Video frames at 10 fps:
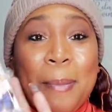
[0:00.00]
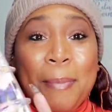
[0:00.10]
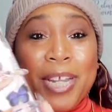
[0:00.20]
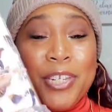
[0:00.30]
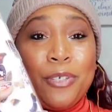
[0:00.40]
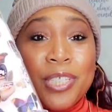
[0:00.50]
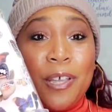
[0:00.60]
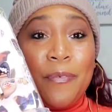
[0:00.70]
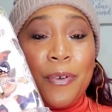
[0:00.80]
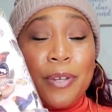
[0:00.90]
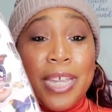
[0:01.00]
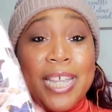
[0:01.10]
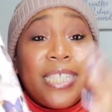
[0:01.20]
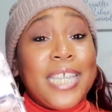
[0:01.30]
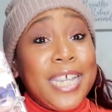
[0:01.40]
My new cell phone
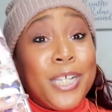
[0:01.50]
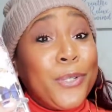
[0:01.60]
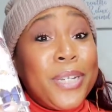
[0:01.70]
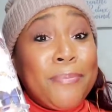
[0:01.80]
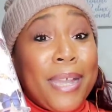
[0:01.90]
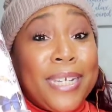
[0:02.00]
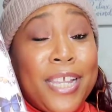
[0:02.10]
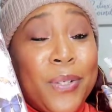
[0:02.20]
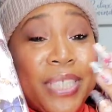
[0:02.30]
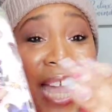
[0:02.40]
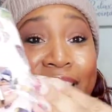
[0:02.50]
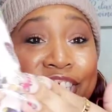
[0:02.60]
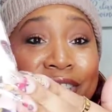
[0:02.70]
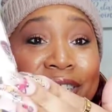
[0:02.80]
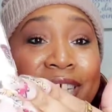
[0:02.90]
case, including my nails,
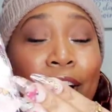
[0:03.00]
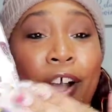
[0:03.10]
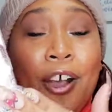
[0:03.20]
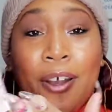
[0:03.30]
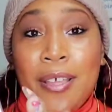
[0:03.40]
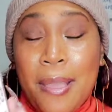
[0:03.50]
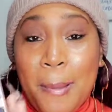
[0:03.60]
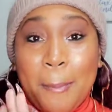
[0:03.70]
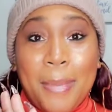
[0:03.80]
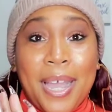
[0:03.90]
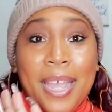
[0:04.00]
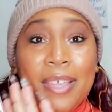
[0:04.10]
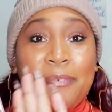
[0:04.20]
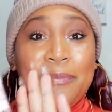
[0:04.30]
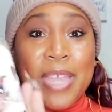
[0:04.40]
actually are
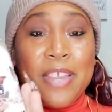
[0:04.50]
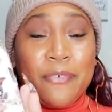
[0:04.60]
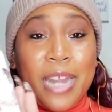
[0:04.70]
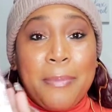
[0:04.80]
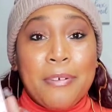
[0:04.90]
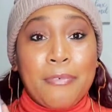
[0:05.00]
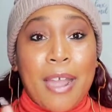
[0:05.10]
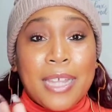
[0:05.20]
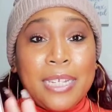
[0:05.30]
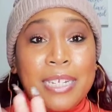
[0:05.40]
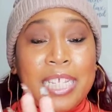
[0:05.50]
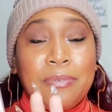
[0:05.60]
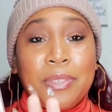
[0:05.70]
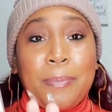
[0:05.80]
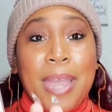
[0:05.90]
my favorite. I've been rocking
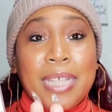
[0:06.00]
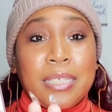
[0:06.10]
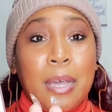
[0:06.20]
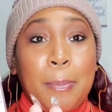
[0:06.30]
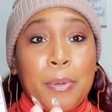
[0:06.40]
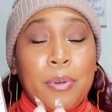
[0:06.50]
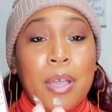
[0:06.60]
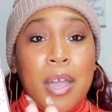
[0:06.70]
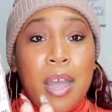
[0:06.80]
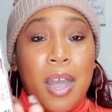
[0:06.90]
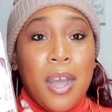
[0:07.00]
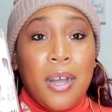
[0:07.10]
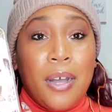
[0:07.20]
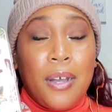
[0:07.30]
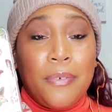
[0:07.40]
these for the past couple
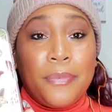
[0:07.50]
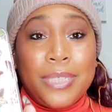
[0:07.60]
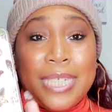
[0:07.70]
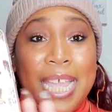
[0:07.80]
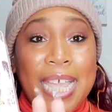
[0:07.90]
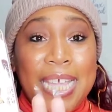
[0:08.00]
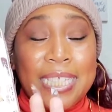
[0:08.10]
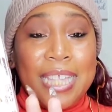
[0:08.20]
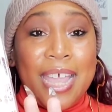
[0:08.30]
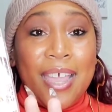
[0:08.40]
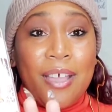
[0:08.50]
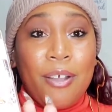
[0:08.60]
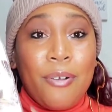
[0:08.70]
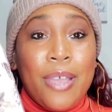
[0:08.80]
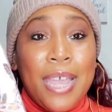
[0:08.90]
of days
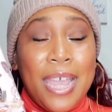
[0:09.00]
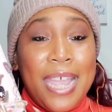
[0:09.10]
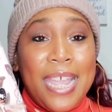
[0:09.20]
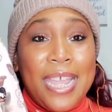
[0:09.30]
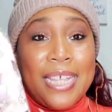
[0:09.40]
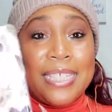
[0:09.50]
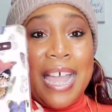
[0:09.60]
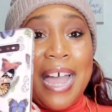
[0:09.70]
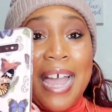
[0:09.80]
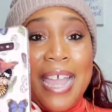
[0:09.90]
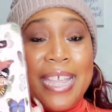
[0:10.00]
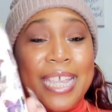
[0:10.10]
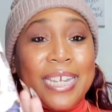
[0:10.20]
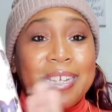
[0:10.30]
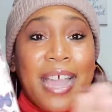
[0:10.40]
now, and I
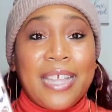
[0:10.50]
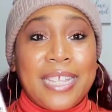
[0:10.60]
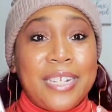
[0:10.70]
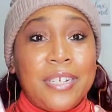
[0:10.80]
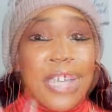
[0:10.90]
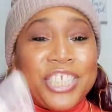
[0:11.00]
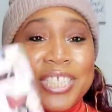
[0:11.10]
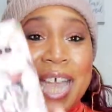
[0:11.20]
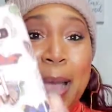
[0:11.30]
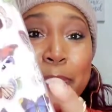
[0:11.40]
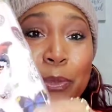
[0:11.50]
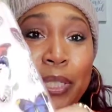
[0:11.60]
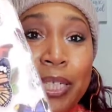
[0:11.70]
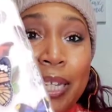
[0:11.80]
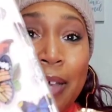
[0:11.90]
cannot get enough. I just
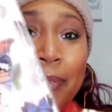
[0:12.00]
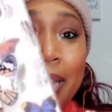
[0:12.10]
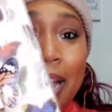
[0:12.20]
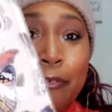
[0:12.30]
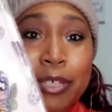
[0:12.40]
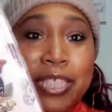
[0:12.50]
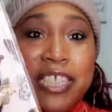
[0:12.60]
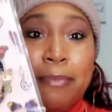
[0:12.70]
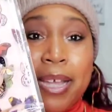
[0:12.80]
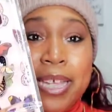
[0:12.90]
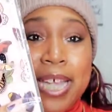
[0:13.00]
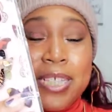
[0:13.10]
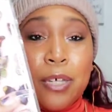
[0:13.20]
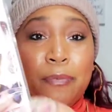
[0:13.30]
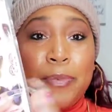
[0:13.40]
absolutely love it. I received my
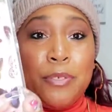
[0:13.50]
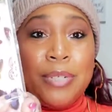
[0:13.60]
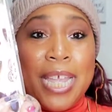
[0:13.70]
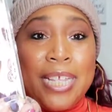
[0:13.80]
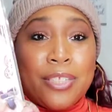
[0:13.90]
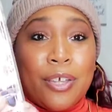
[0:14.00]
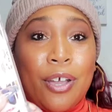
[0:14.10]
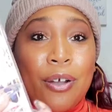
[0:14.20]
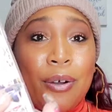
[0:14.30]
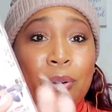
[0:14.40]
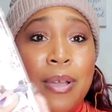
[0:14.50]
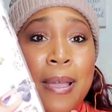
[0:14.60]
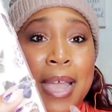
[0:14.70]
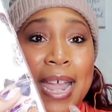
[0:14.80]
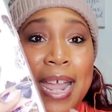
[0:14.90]
case a few days ago,
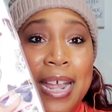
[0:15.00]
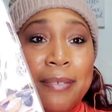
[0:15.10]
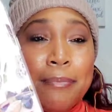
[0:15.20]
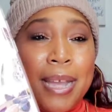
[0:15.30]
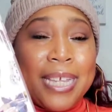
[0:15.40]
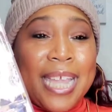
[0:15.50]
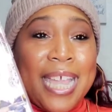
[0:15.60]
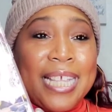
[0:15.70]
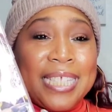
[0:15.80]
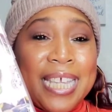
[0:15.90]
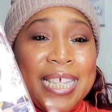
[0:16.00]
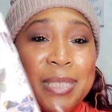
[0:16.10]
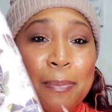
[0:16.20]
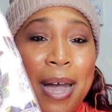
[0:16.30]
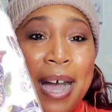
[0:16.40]
and my case
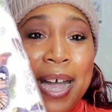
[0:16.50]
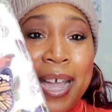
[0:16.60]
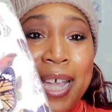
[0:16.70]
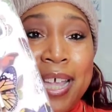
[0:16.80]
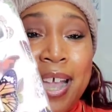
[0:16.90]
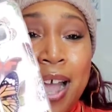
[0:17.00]
is by